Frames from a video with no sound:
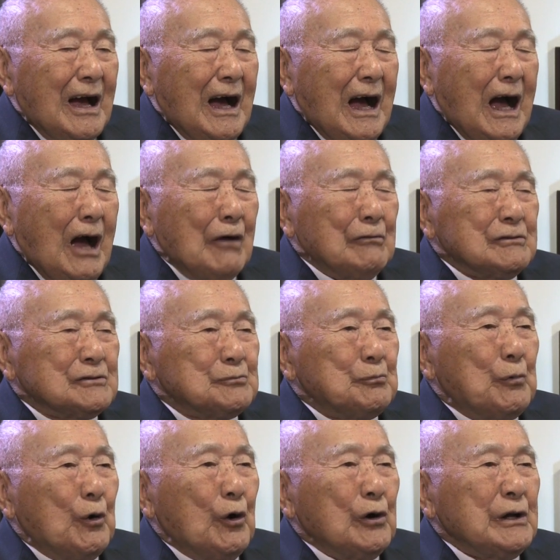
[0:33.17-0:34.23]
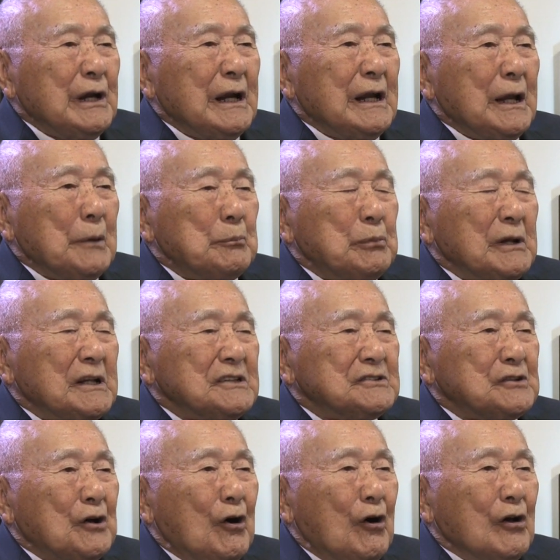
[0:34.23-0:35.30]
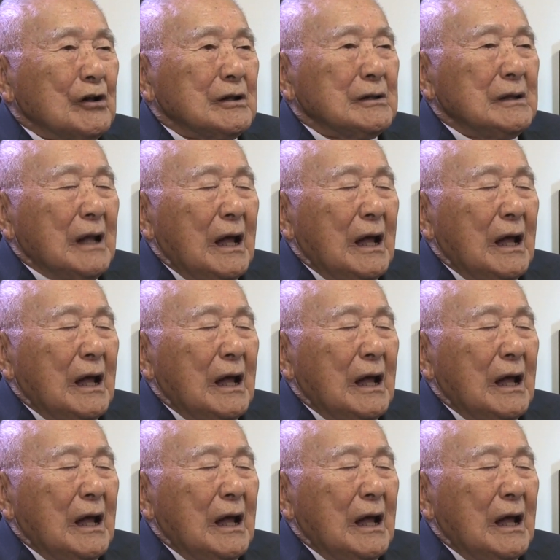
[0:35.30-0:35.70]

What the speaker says: I was born in a place called